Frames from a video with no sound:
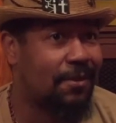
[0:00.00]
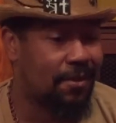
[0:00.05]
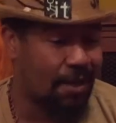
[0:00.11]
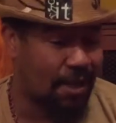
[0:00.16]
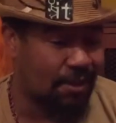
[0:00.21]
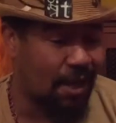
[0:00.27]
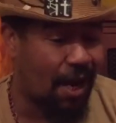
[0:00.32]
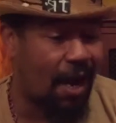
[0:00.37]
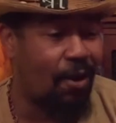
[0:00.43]

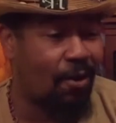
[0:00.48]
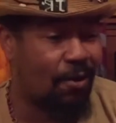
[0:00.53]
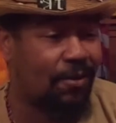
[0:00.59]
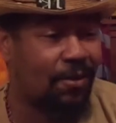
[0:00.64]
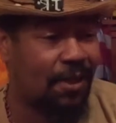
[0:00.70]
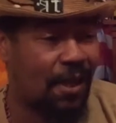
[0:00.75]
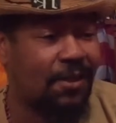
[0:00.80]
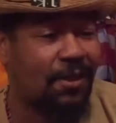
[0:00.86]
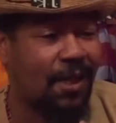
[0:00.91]
That's
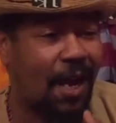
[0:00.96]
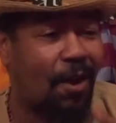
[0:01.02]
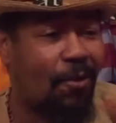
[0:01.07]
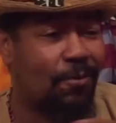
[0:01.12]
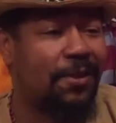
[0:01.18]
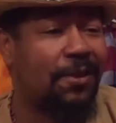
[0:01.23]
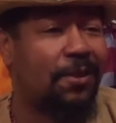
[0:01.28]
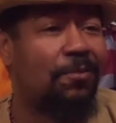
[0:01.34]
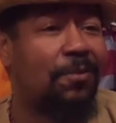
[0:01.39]
how
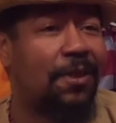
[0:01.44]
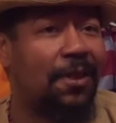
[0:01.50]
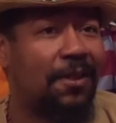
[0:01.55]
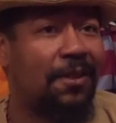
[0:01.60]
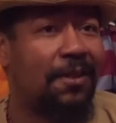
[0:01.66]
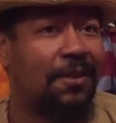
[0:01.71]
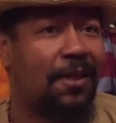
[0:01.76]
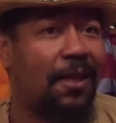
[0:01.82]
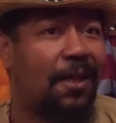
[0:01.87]
we
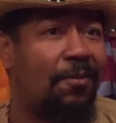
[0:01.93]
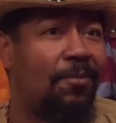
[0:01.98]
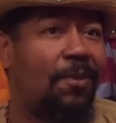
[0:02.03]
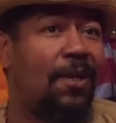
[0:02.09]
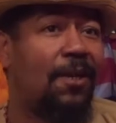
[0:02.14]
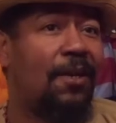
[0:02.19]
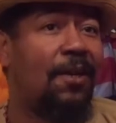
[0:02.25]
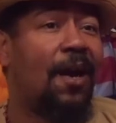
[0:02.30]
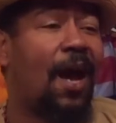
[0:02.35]
submitted the tape.
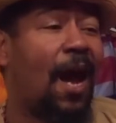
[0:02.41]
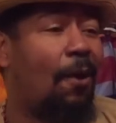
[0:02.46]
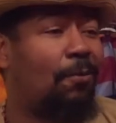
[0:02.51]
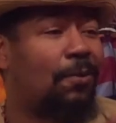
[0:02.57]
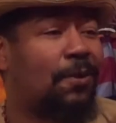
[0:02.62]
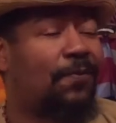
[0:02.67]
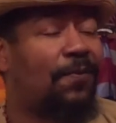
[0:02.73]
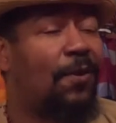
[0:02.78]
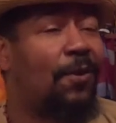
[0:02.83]
I
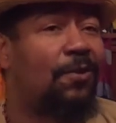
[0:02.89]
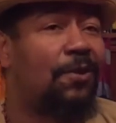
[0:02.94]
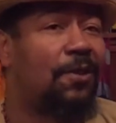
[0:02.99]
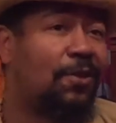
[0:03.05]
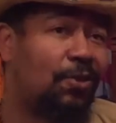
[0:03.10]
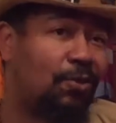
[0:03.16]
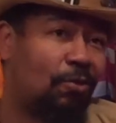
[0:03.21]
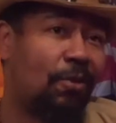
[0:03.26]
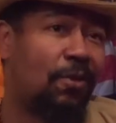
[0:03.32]
was first
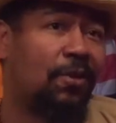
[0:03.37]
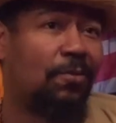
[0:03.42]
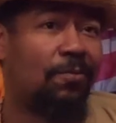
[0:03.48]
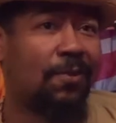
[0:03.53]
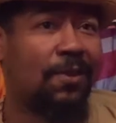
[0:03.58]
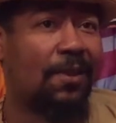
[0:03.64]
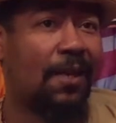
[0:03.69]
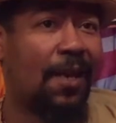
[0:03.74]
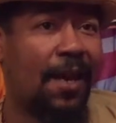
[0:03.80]
and Georgia
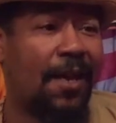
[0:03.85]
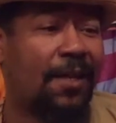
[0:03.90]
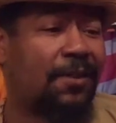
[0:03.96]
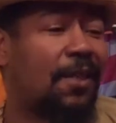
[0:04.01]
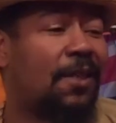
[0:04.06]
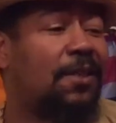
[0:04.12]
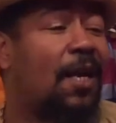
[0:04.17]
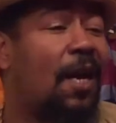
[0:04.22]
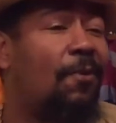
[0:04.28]
was
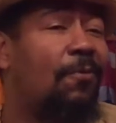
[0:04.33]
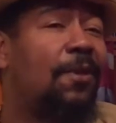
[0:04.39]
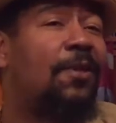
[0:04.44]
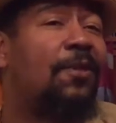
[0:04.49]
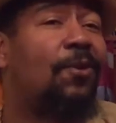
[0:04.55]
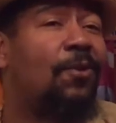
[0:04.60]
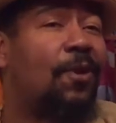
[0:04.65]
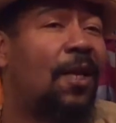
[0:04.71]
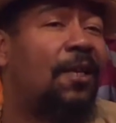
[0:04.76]
last. That's how we
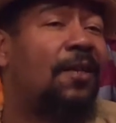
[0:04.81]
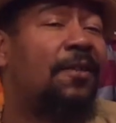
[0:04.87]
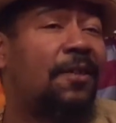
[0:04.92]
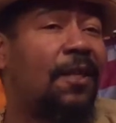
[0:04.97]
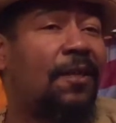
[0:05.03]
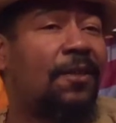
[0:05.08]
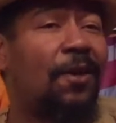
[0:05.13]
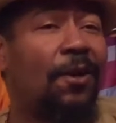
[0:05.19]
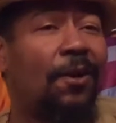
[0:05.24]
know they
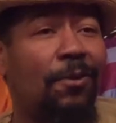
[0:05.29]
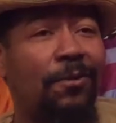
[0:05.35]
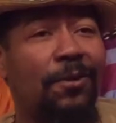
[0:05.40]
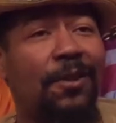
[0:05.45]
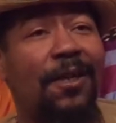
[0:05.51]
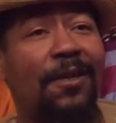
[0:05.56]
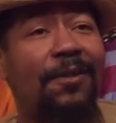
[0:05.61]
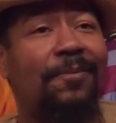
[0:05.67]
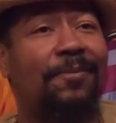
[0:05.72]
looked at the whole
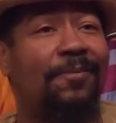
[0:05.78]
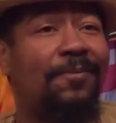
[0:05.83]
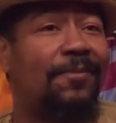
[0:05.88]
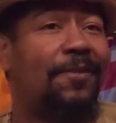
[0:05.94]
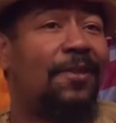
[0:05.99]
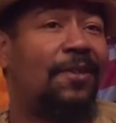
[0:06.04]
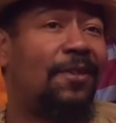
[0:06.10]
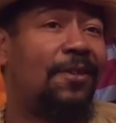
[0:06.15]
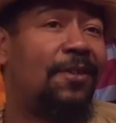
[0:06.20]
tape.
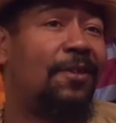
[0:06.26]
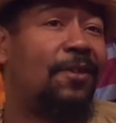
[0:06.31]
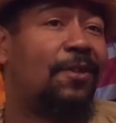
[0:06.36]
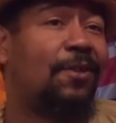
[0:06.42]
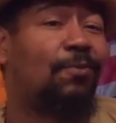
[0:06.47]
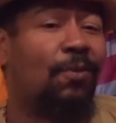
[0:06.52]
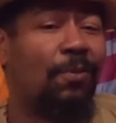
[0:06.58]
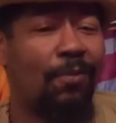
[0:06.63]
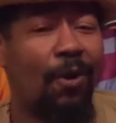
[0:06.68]

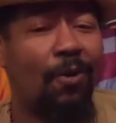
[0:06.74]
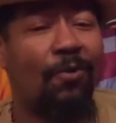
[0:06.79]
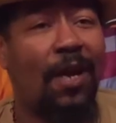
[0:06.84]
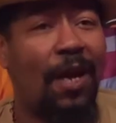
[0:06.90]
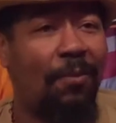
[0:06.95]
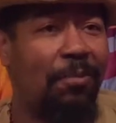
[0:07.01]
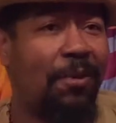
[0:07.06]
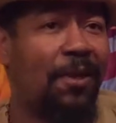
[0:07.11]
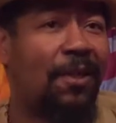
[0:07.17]
Because we both
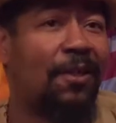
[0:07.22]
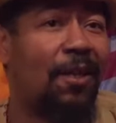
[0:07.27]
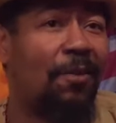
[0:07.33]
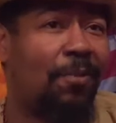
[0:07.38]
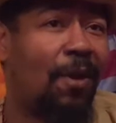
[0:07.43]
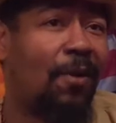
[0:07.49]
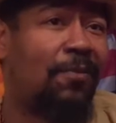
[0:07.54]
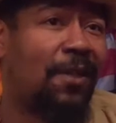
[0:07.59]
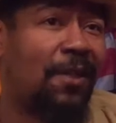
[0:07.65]
got picked
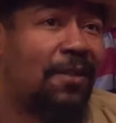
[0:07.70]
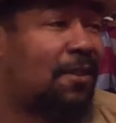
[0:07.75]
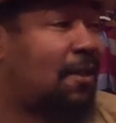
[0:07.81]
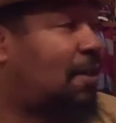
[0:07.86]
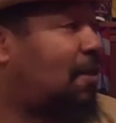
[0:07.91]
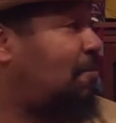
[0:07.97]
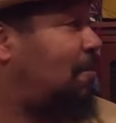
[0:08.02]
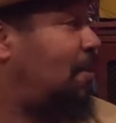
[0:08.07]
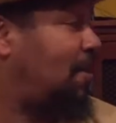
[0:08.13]
up off that
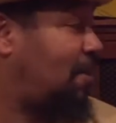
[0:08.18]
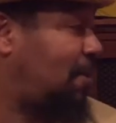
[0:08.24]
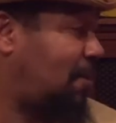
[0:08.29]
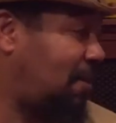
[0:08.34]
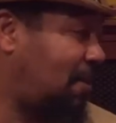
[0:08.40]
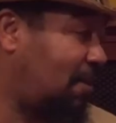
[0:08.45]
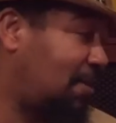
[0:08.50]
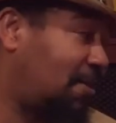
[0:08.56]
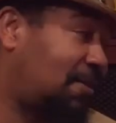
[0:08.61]
tape.
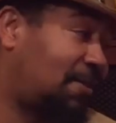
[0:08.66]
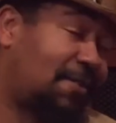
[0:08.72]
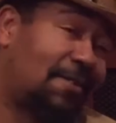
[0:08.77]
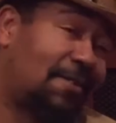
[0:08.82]
Hence.